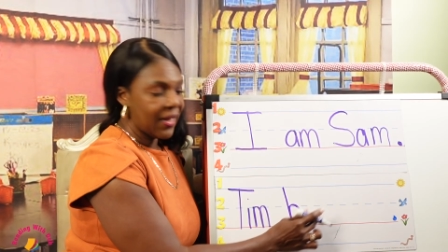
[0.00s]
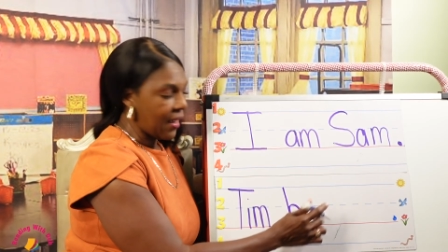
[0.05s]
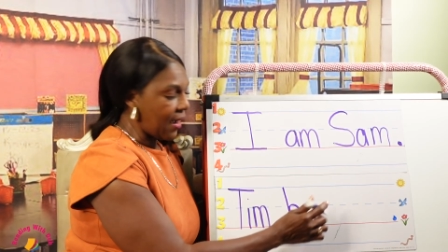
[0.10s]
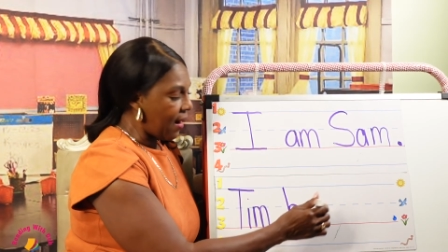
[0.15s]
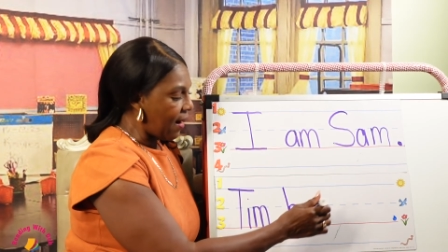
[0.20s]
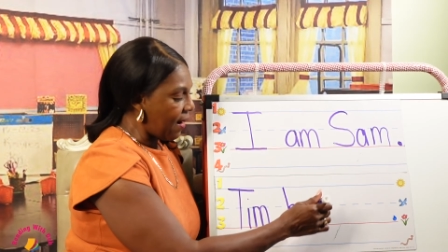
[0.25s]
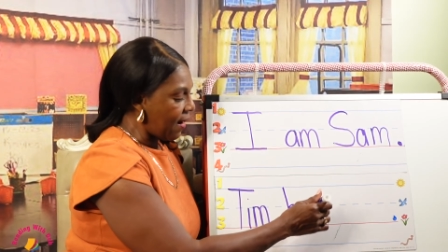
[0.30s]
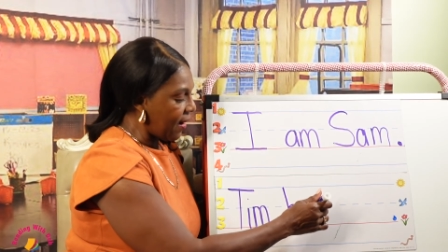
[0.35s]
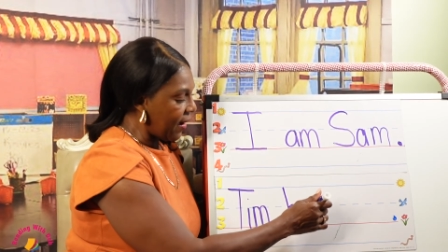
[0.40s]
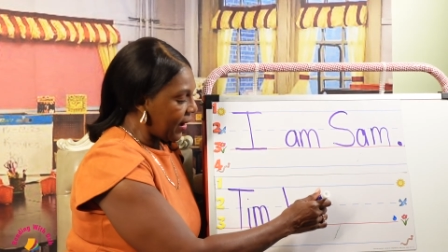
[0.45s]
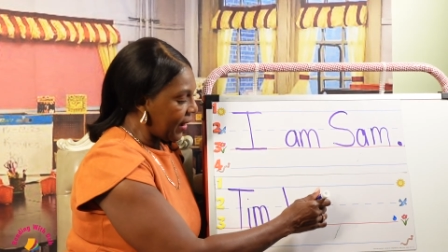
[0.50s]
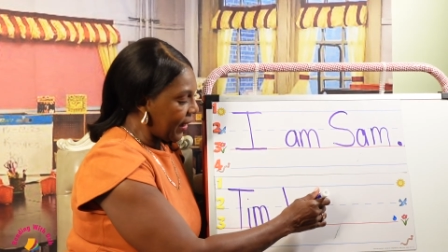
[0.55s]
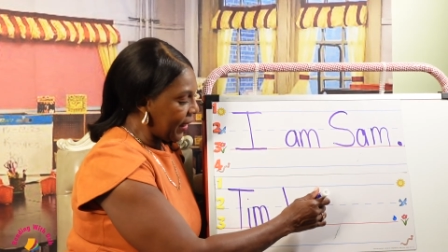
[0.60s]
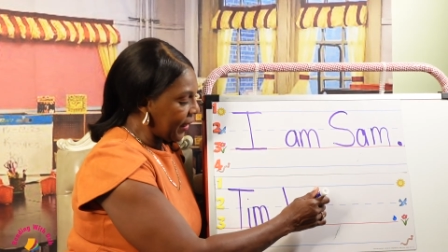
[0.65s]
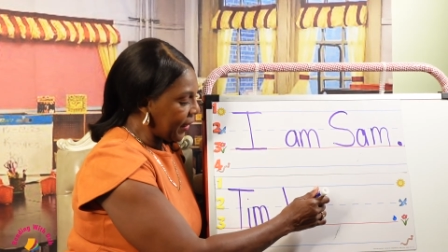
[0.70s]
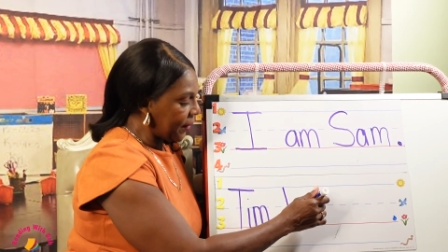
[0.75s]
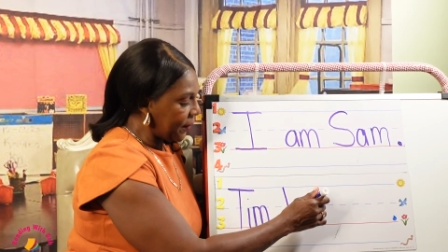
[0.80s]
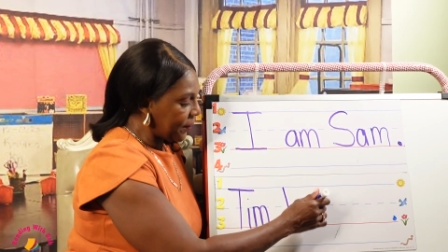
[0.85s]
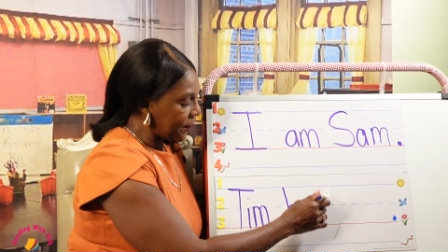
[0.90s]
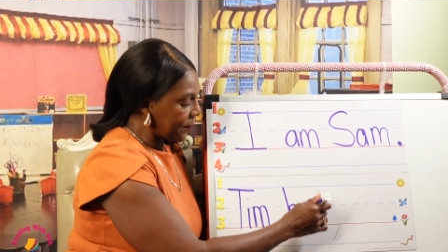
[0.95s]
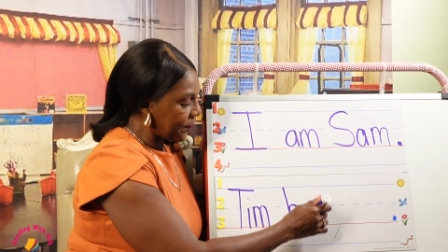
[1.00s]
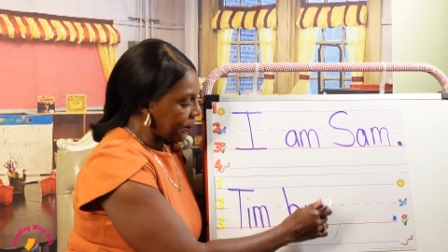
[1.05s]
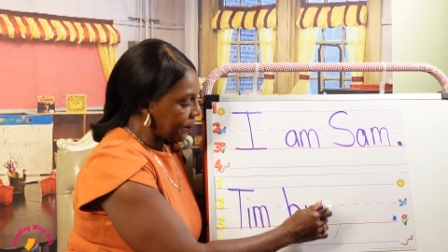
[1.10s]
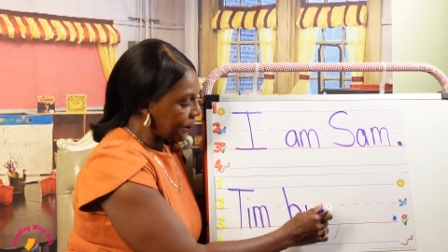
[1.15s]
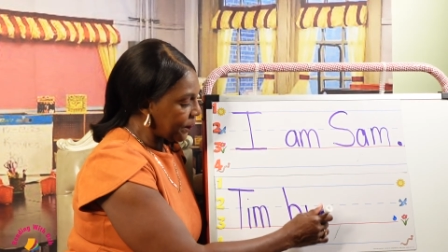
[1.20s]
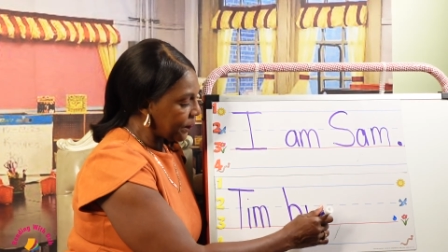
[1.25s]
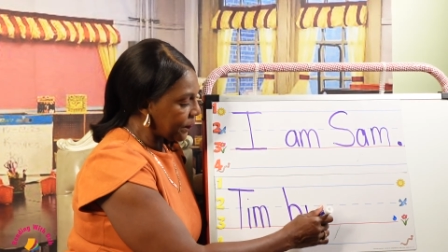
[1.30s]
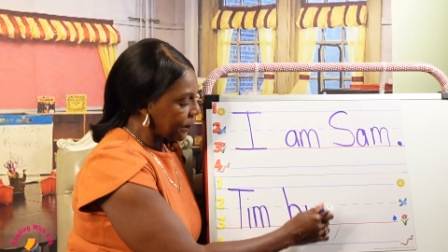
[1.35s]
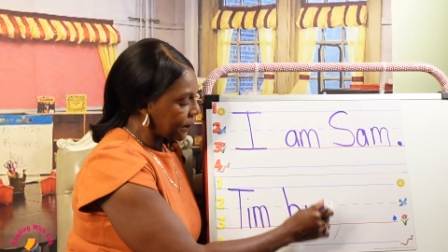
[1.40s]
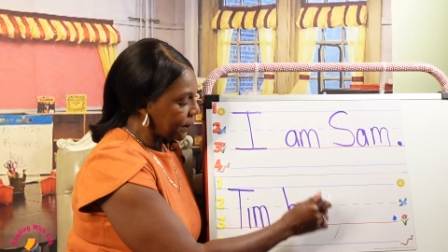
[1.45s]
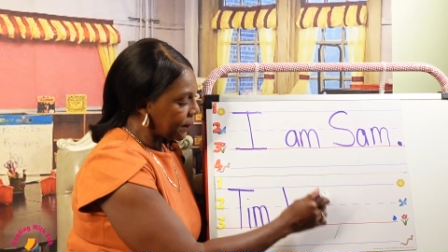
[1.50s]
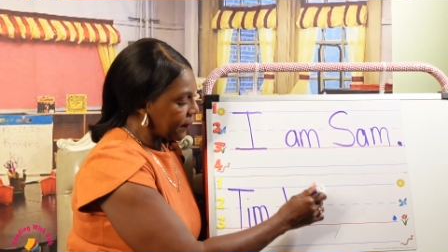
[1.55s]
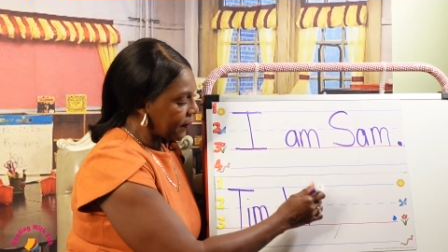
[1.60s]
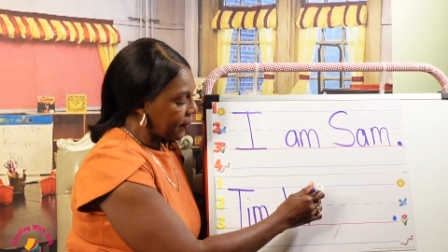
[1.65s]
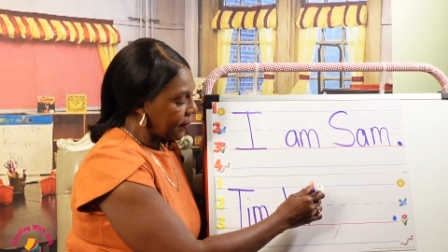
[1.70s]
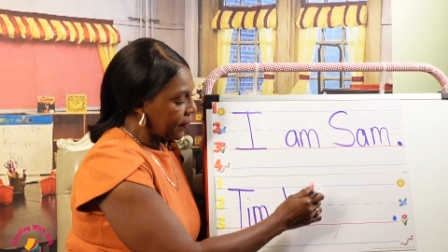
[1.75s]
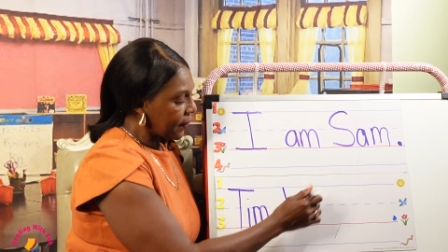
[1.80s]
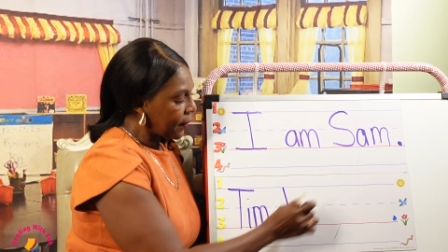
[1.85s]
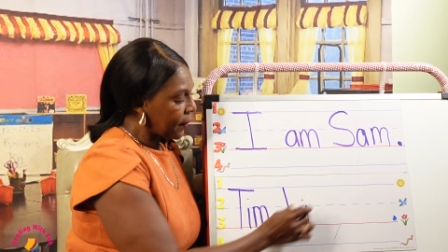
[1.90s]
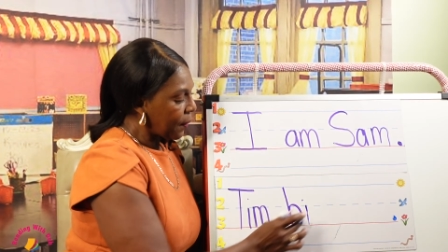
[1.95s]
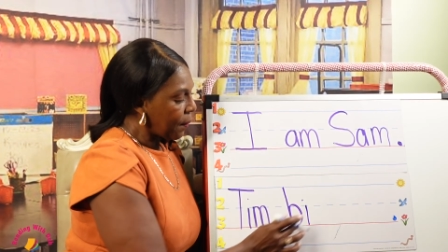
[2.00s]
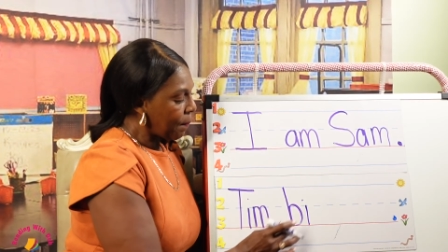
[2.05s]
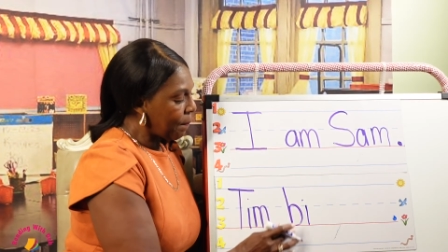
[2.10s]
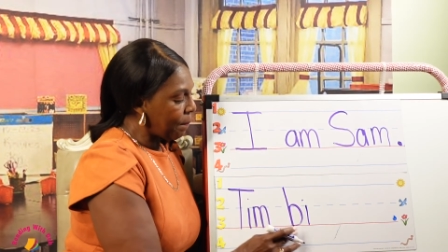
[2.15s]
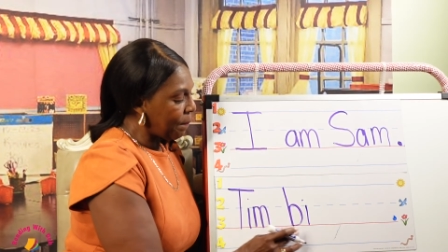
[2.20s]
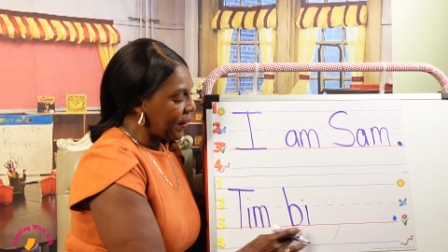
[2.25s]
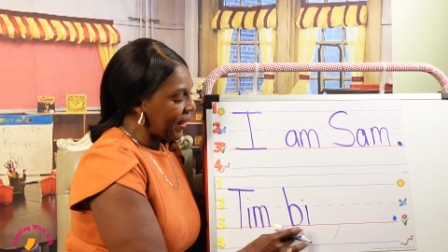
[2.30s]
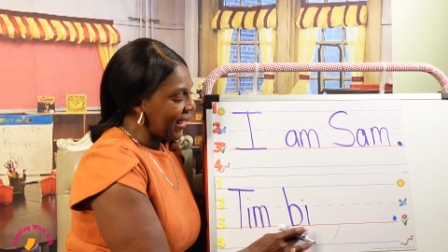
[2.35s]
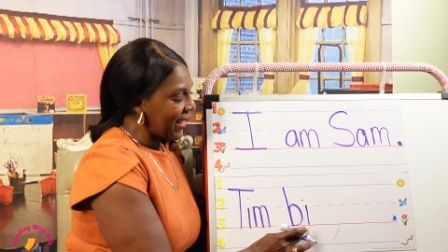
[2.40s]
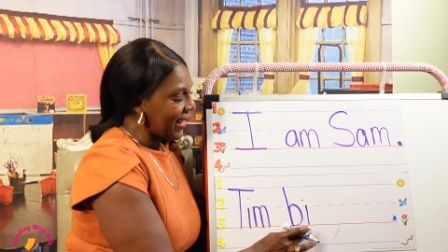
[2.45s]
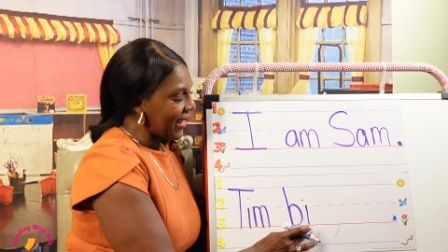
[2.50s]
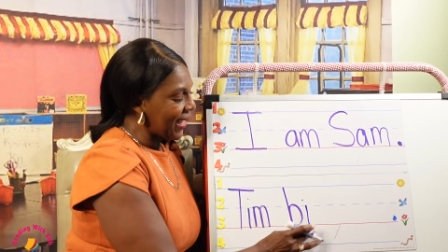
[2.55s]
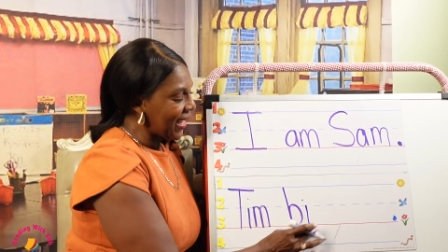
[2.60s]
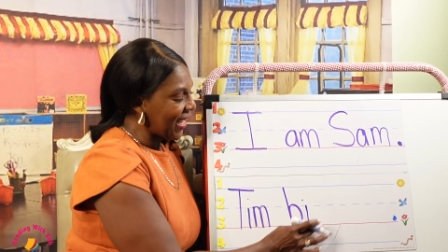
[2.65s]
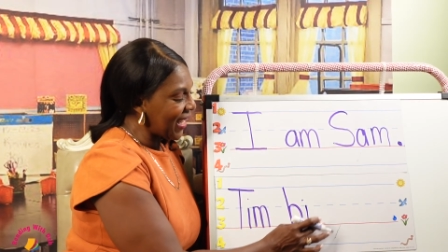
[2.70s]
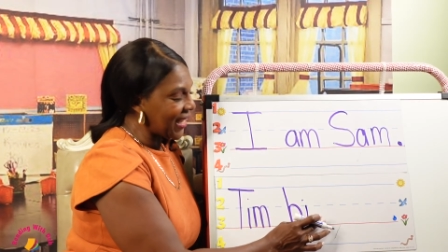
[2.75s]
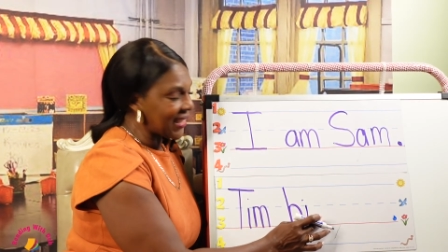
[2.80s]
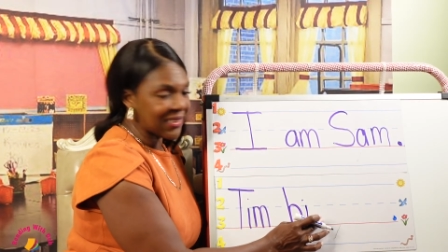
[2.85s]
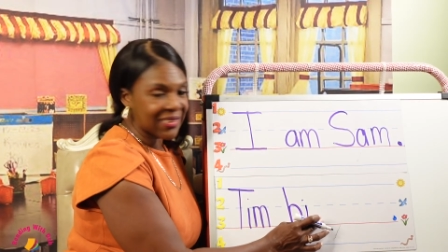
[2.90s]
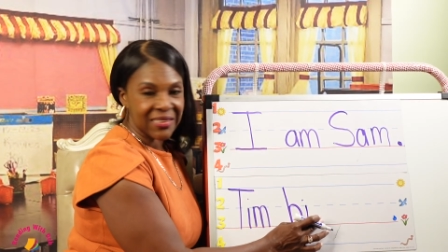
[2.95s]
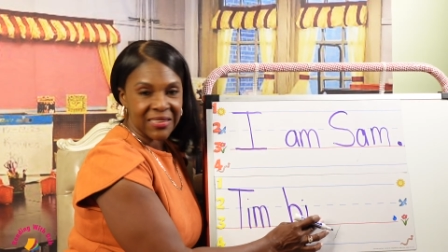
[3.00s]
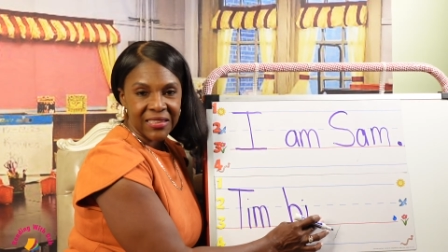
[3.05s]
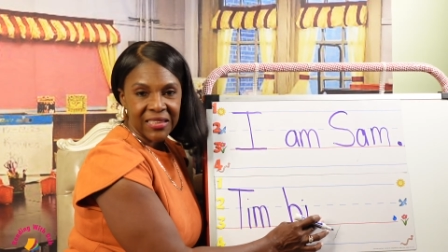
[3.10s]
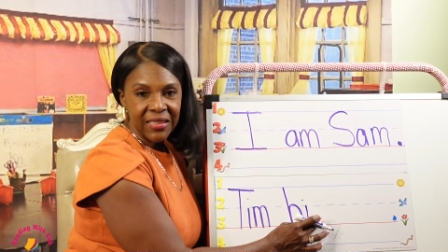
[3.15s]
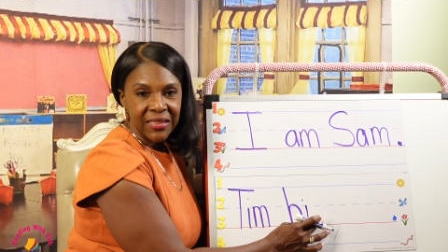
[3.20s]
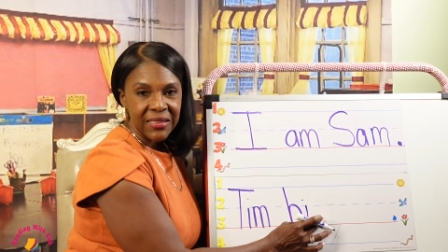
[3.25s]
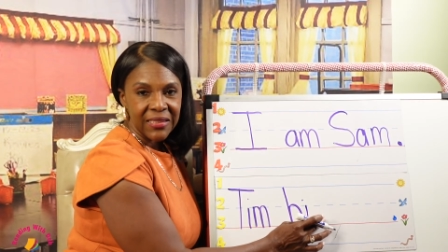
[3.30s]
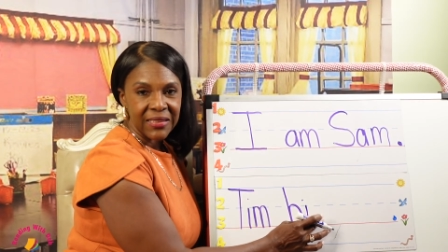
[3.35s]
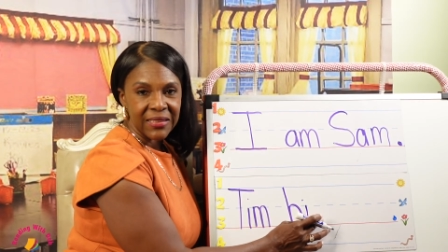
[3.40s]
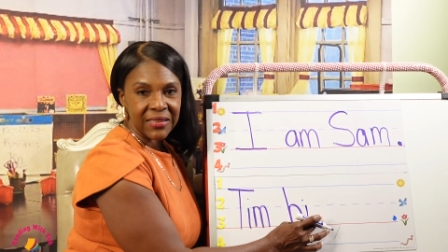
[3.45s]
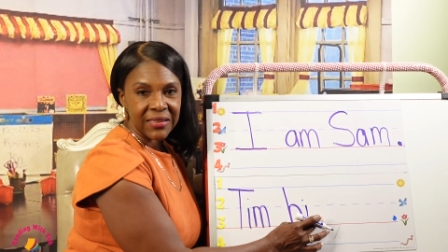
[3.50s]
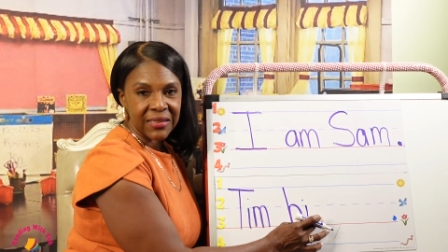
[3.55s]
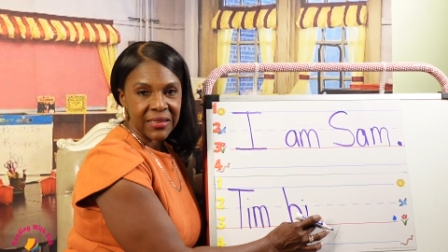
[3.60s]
I bit.